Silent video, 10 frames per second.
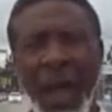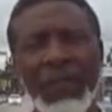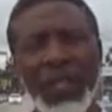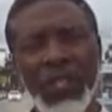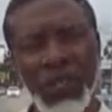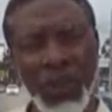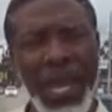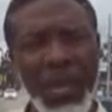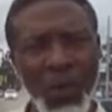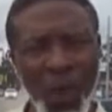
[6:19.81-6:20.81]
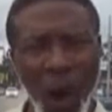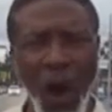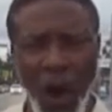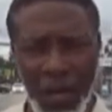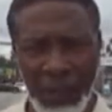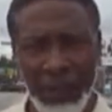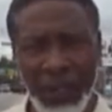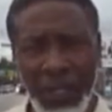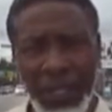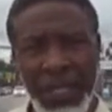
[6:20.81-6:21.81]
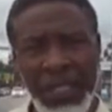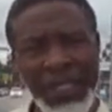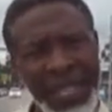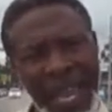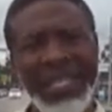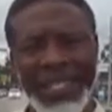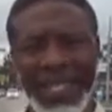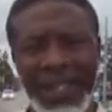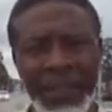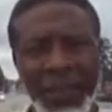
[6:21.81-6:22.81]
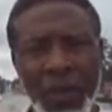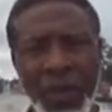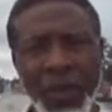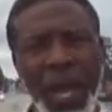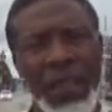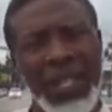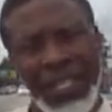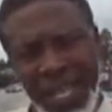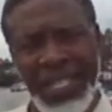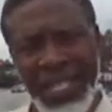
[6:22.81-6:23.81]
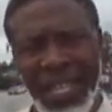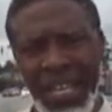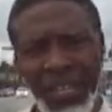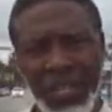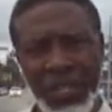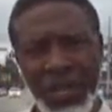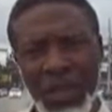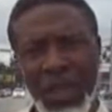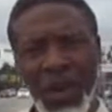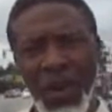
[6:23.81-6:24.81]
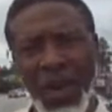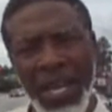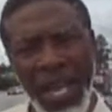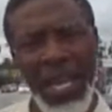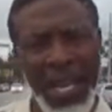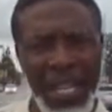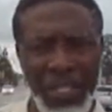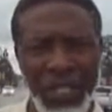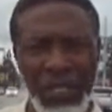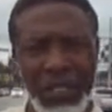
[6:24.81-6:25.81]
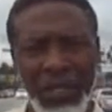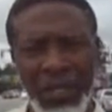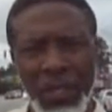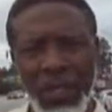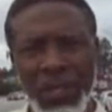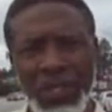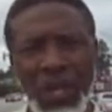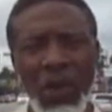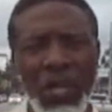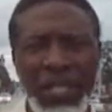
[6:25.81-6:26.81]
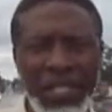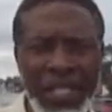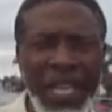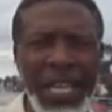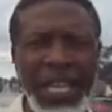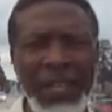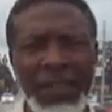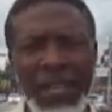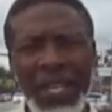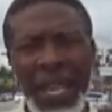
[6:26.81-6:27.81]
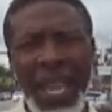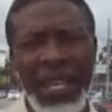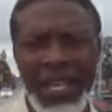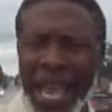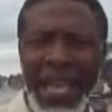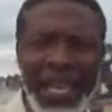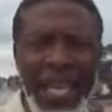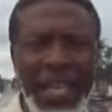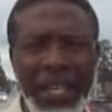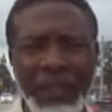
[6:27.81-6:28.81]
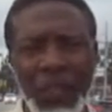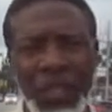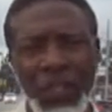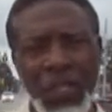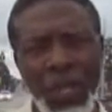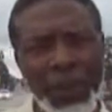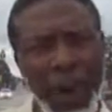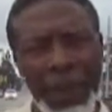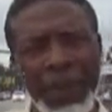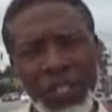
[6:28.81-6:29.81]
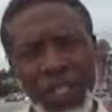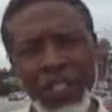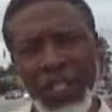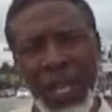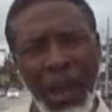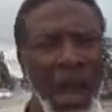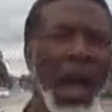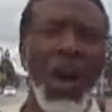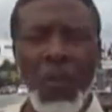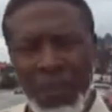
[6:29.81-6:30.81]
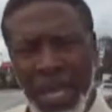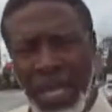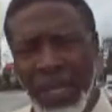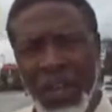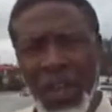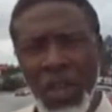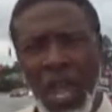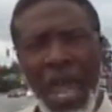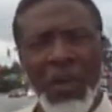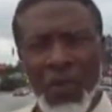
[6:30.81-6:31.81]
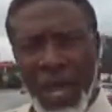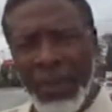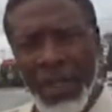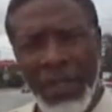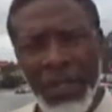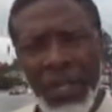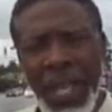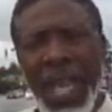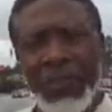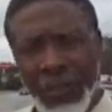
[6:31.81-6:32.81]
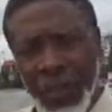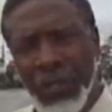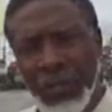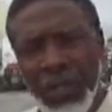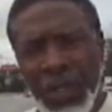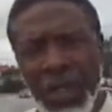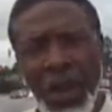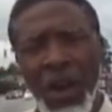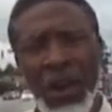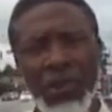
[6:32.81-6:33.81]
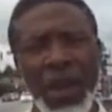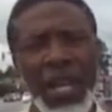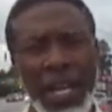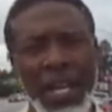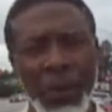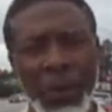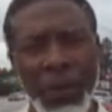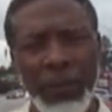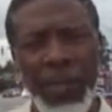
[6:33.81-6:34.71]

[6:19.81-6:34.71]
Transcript: of this great war, testing whether this nation or any nation so conceived and dedicated to the proposition that all men and women and children are created equal.